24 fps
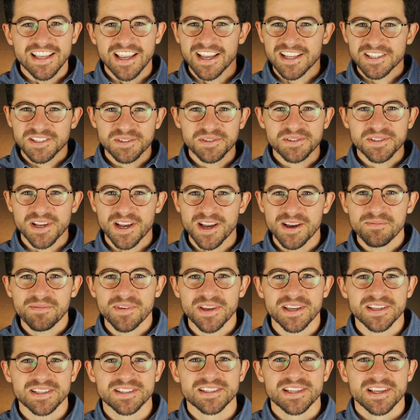the answer is
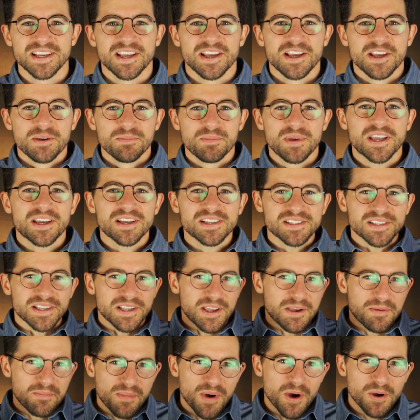obvious, because
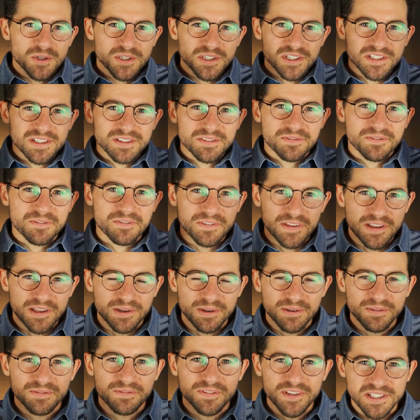emotions
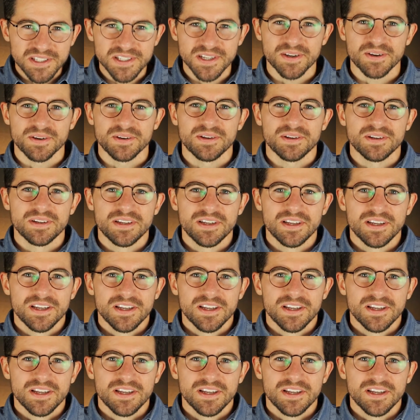feel physical.